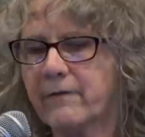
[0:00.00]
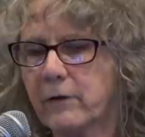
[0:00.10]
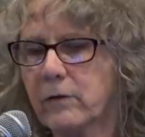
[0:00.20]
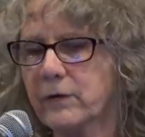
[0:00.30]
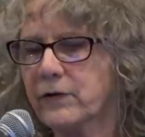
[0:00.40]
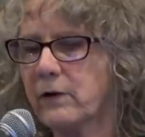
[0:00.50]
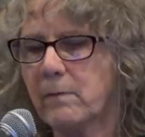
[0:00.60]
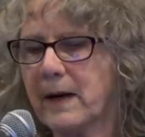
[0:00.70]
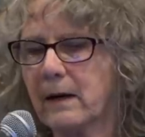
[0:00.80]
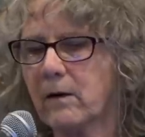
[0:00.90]
of course, no
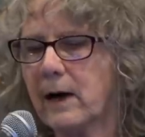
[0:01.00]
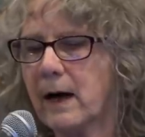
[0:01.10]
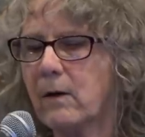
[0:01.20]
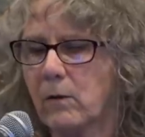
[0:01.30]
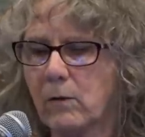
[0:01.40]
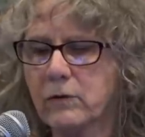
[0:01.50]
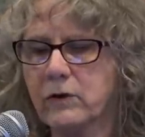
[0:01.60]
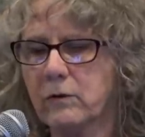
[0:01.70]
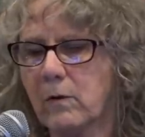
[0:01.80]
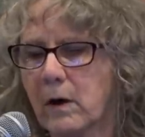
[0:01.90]
matter how old
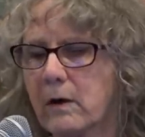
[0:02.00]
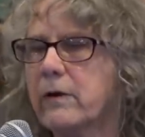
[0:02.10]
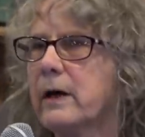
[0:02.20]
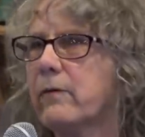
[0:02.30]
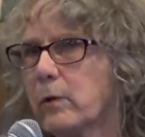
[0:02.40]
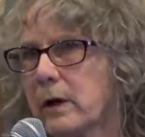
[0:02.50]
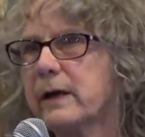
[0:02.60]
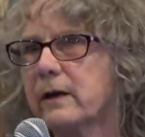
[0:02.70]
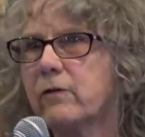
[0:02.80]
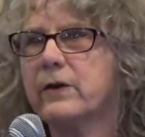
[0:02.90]
you are, creative work
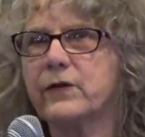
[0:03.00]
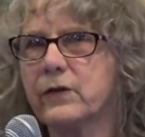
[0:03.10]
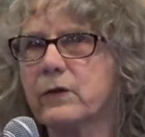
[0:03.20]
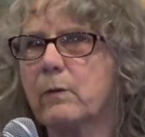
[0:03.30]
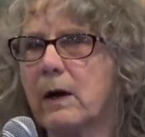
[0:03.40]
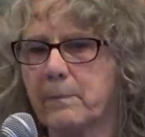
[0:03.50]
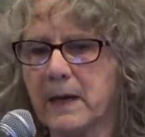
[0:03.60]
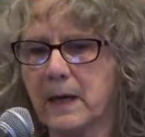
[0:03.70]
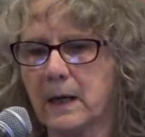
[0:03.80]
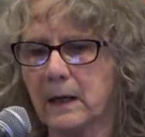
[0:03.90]
increases
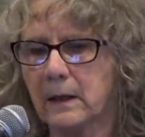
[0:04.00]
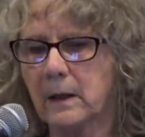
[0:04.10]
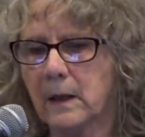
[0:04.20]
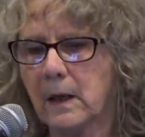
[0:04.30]
well-being.